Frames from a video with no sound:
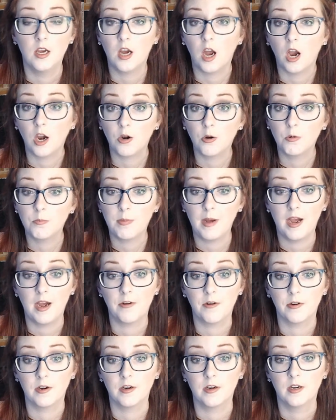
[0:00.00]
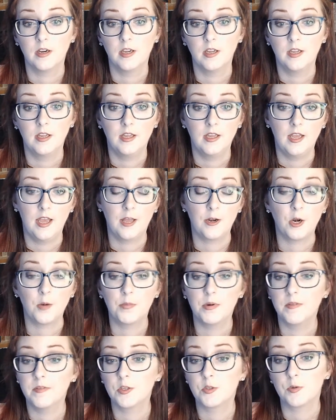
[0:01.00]
our own power, and our
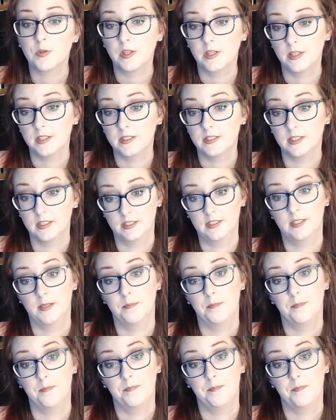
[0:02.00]
privilege within the system.